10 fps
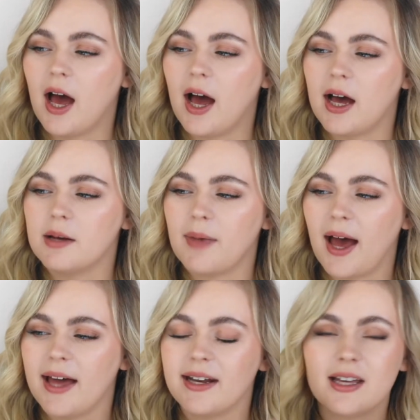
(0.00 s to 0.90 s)

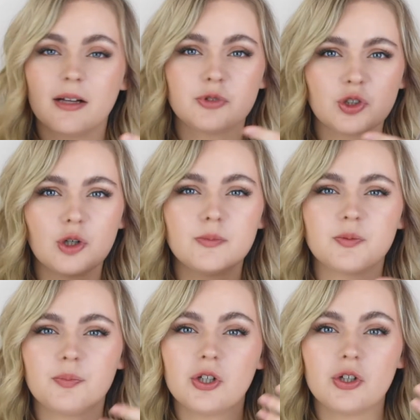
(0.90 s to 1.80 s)
And it absorbs
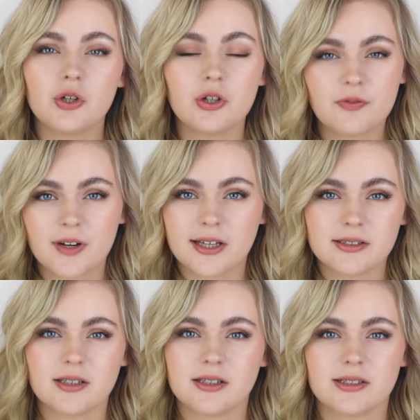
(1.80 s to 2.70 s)
beautifully
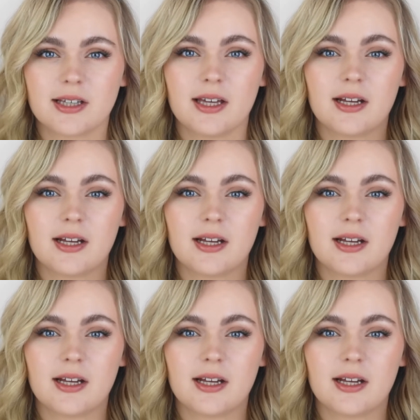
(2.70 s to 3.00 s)
into the skin.